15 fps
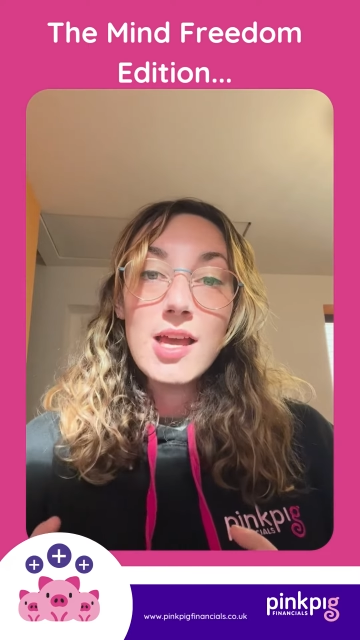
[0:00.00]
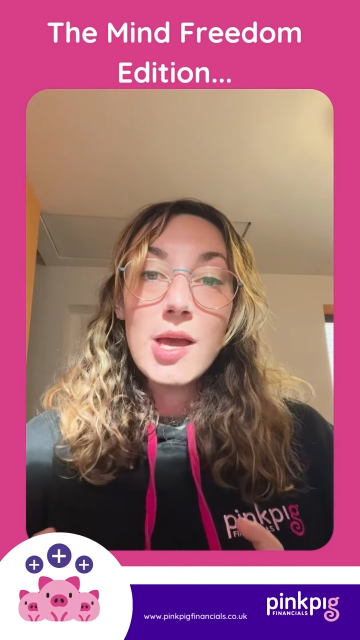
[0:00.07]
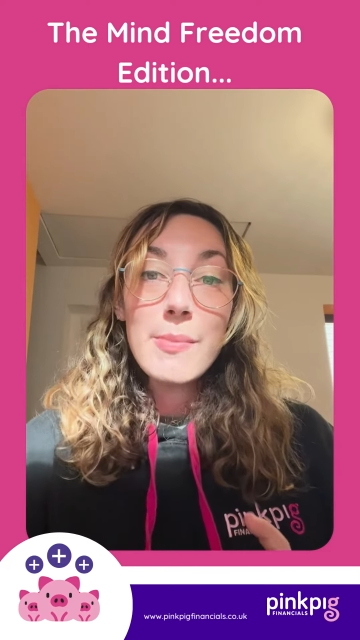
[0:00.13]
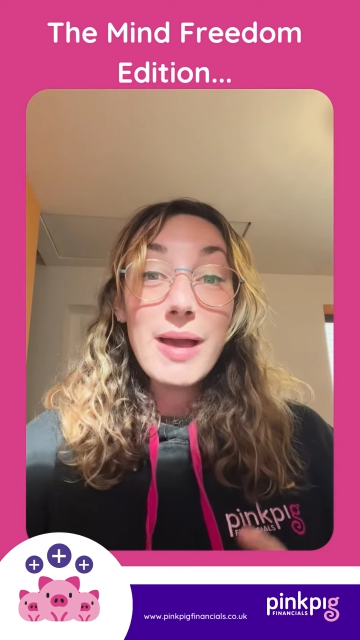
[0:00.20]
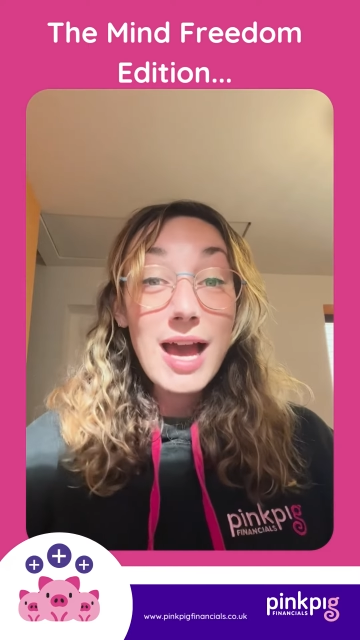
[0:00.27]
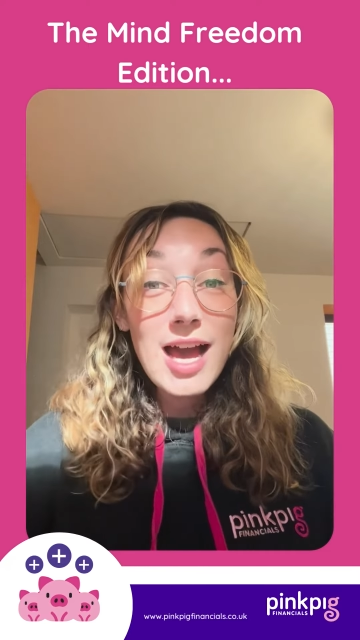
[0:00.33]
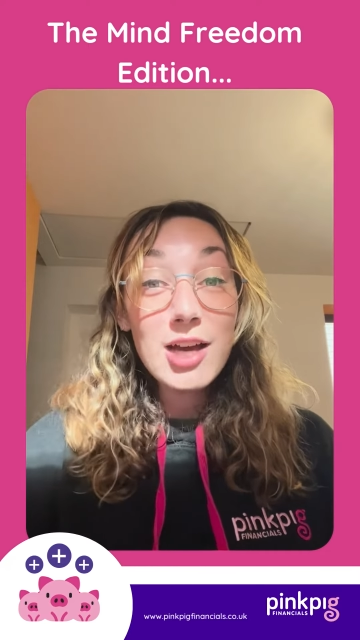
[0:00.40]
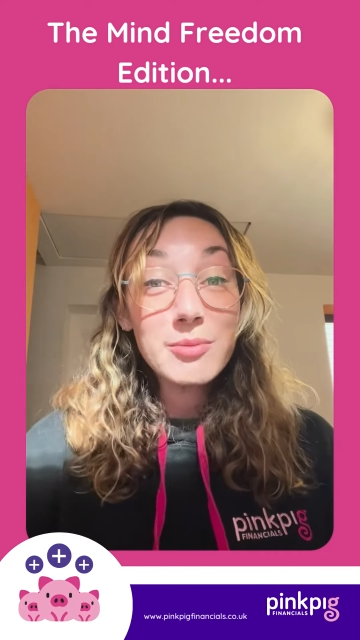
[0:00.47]

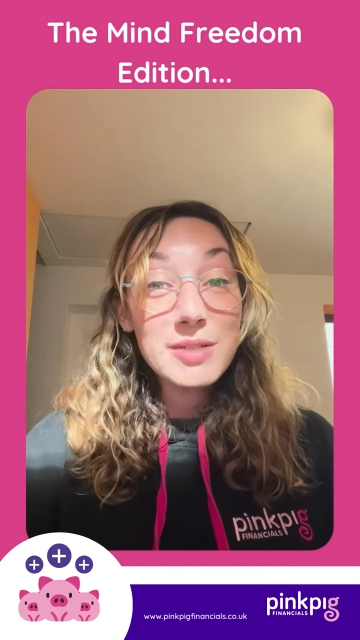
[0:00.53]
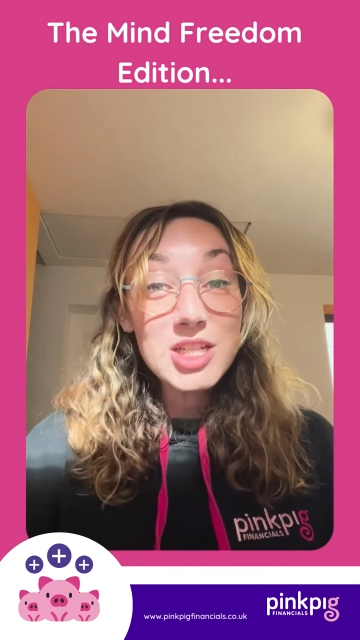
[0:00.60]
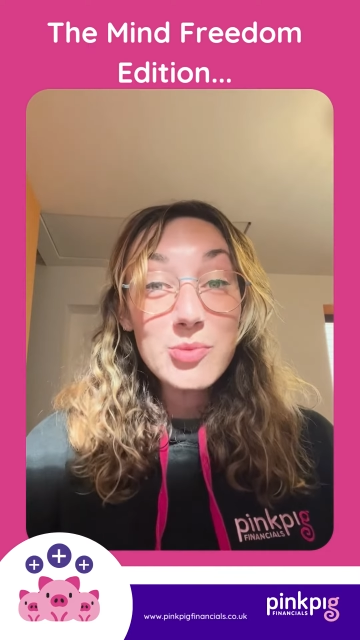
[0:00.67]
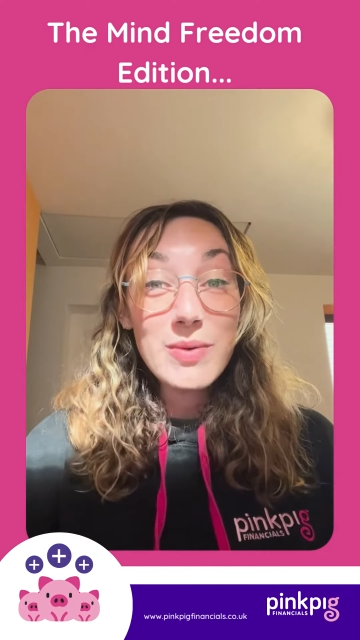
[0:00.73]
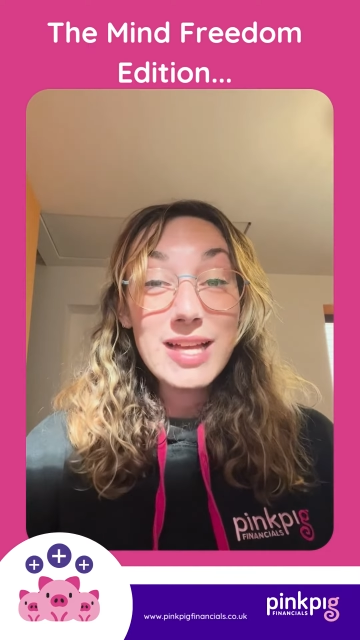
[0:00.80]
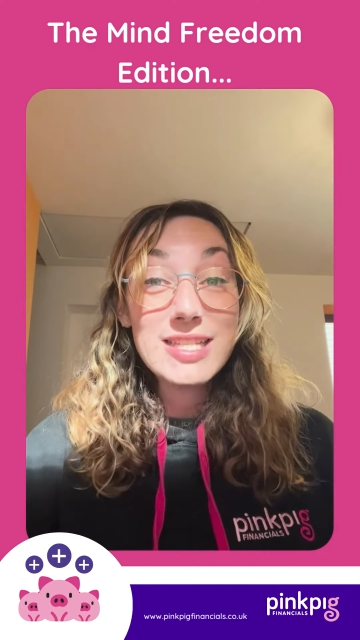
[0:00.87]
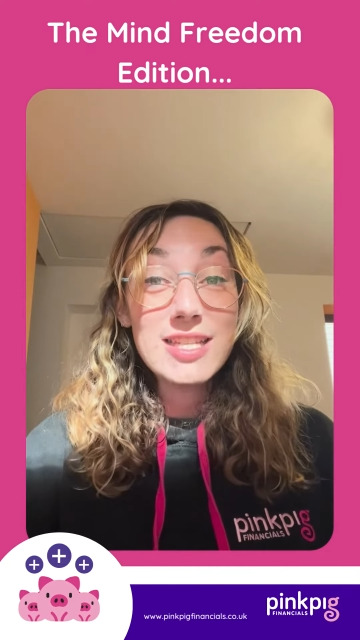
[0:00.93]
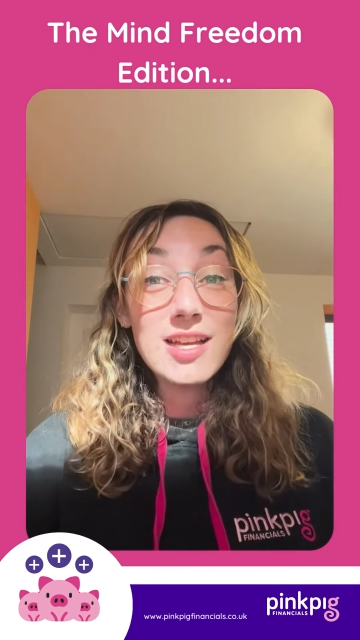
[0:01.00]
But how much
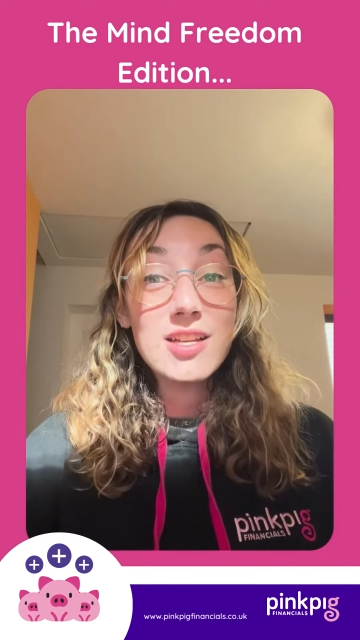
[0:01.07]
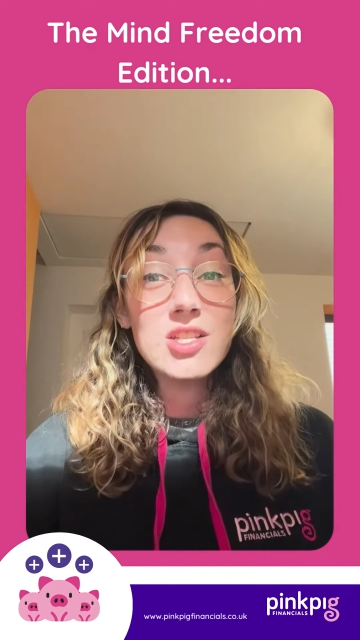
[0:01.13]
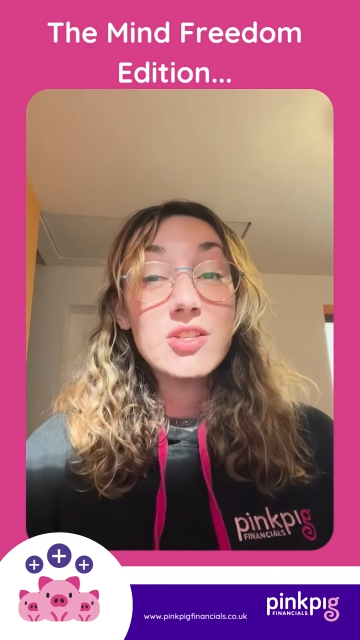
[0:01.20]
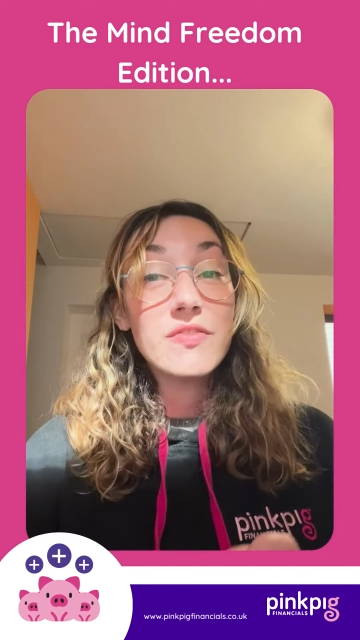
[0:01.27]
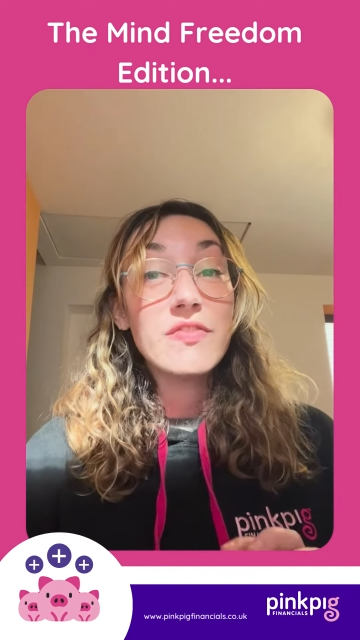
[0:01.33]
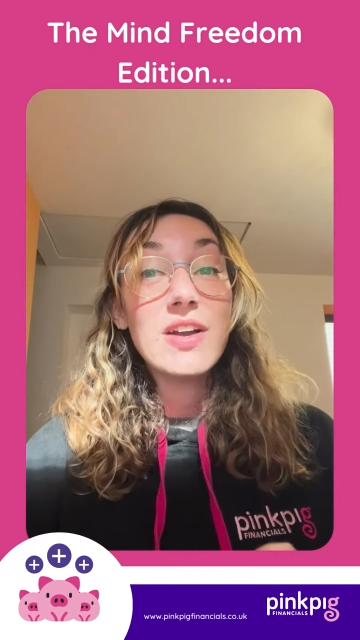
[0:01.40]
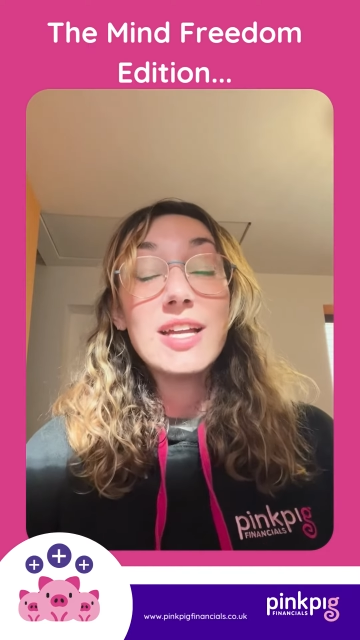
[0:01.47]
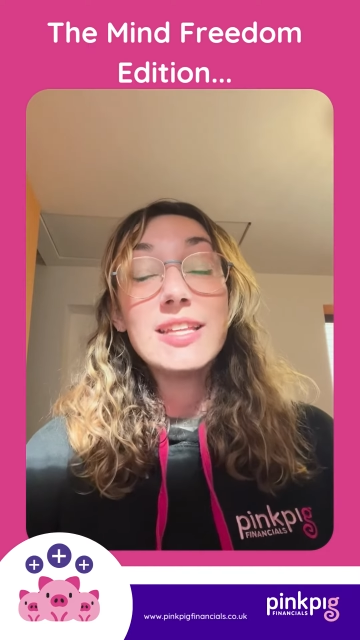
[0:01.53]
better to
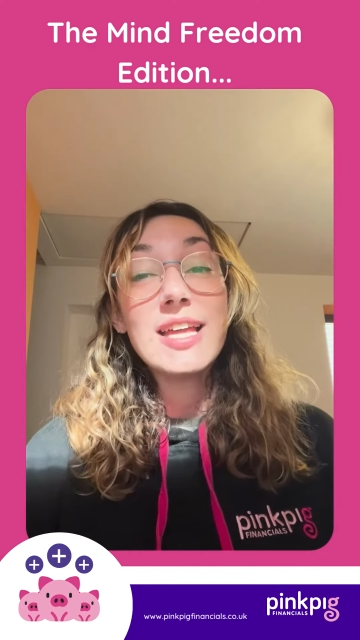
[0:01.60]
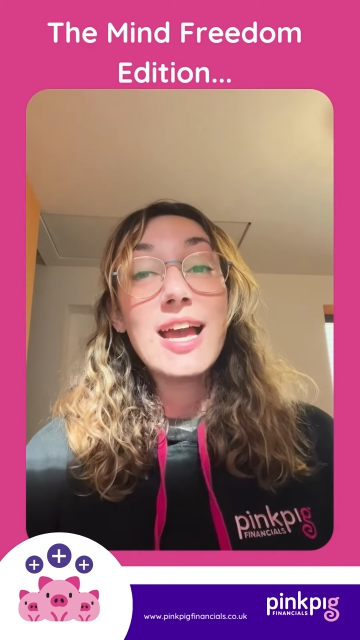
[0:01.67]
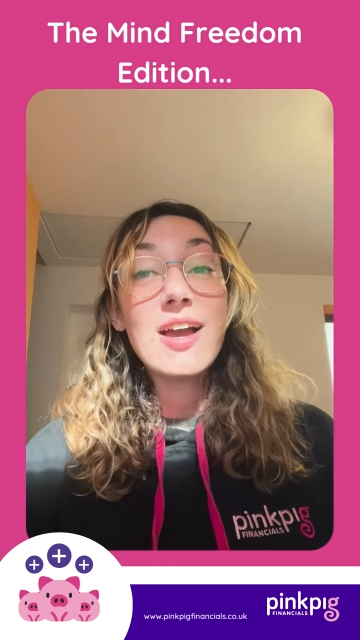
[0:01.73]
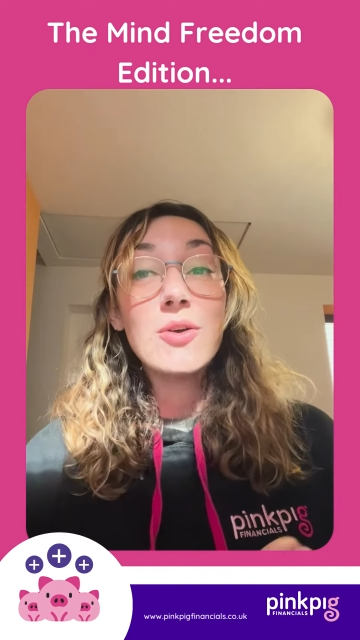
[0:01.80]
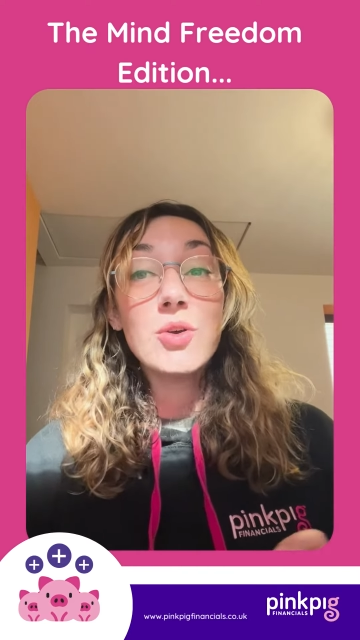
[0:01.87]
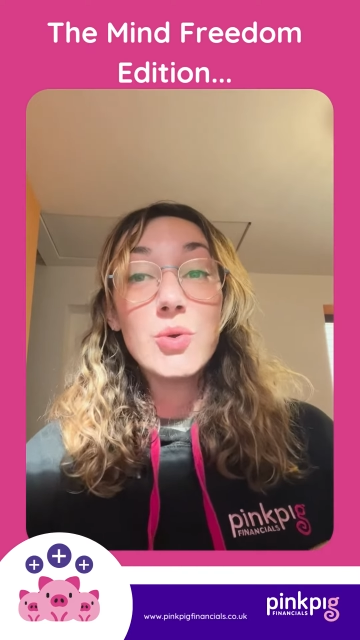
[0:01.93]
find that out